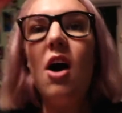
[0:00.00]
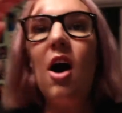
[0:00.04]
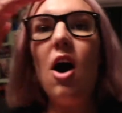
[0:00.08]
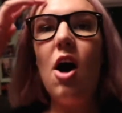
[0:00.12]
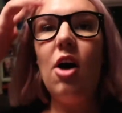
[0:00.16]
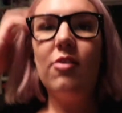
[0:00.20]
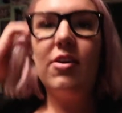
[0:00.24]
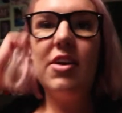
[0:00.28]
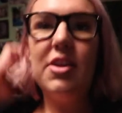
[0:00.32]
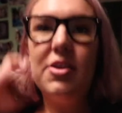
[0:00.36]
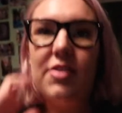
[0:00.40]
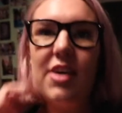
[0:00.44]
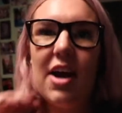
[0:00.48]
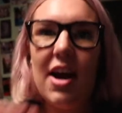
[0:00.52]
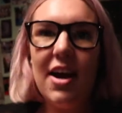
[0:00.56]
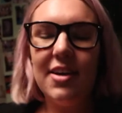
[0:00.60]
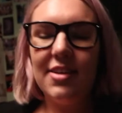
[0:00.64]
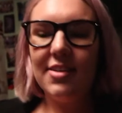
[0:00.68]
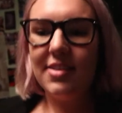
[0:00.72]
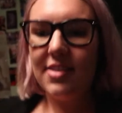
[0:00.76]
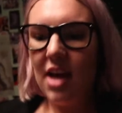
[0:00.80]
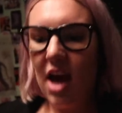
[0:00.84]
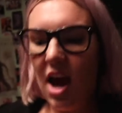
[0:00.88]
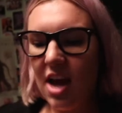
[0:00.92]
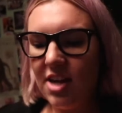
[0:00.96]
Alright you
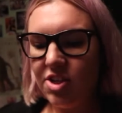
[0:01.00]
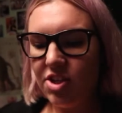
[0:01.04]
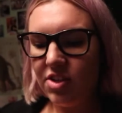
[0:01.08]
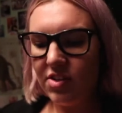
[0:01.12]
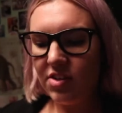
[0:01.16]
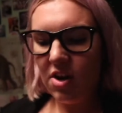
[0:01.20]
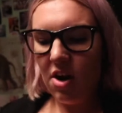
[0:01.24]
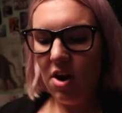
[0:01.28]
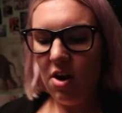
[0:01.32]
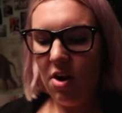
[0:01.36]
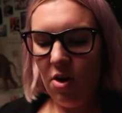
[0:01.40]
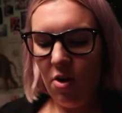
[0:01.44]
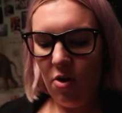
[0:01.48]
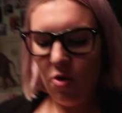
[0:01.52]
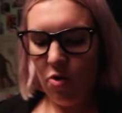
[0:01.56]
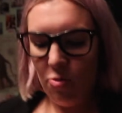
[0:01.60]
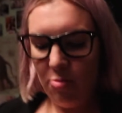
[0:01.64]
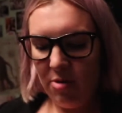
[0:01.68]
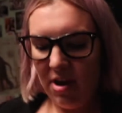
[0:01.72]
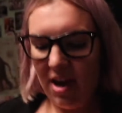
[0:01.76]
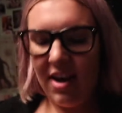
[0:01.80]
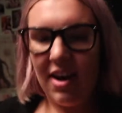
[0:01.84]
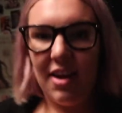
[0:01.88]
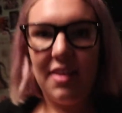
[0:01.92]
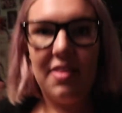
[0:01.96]
guys, I just got
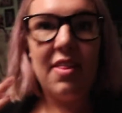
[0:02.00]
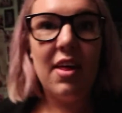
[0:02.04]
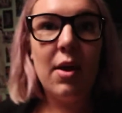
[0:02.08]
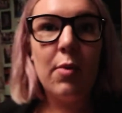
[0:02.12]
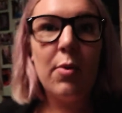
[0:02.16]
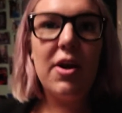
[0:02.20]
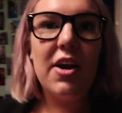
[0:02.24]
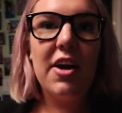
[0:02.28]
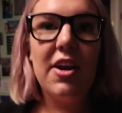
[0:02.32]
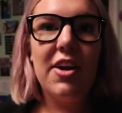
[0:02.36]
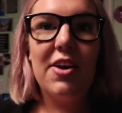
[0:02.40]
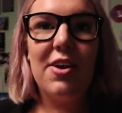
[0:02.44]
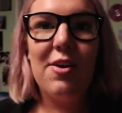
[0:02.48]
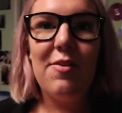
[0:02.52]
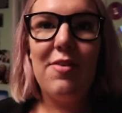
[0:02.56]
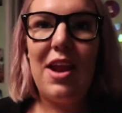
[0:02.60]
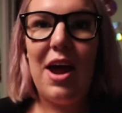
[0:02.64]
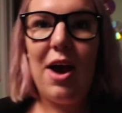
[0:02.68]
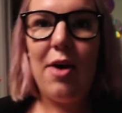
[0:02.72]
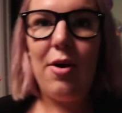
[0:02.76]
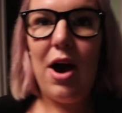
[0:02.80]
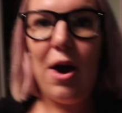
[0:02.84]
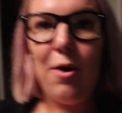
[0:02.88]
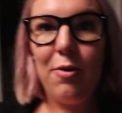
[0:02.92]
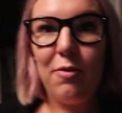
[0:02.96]
home and I think we're gonna go
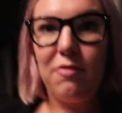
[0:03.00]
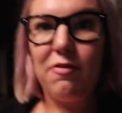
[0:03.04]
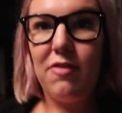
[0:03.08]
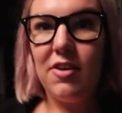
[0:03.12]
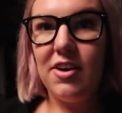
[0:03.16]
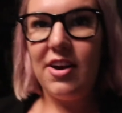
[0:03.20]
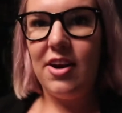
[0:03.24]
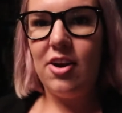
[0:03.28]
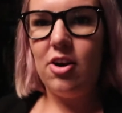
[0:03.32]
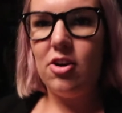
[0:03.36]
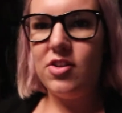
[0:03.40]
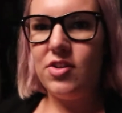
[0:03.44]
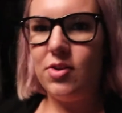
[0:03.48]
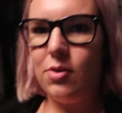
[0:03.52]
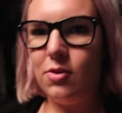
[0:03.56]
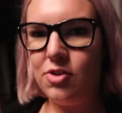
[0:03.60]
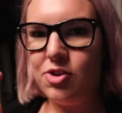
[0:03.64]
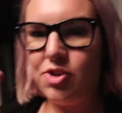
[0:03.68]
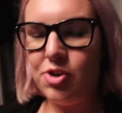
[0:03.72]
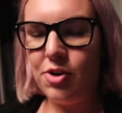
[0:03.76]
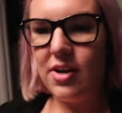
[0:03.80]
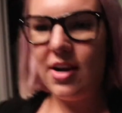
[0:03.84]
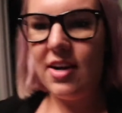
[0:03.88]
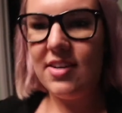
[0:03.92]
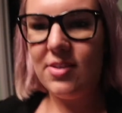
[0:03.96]
out for dinner, so I'll
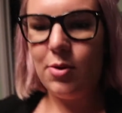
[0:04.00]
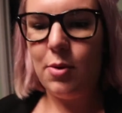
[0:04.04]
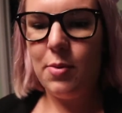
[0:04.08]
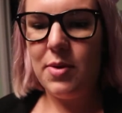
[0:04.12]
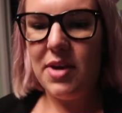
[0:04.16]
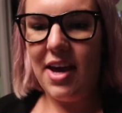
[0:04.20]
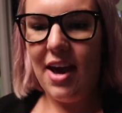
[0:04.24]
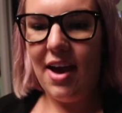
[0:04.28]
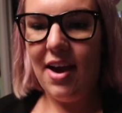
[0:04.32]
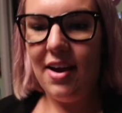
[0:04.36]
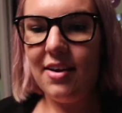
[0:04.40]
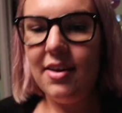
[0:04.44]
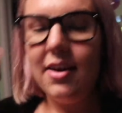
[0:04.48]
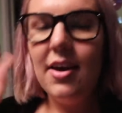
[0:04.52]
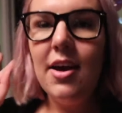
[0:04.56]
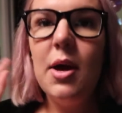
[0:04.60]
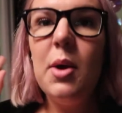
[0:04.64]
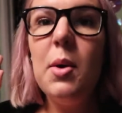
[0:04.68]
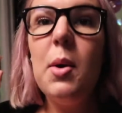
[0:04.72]
show you guys what we get.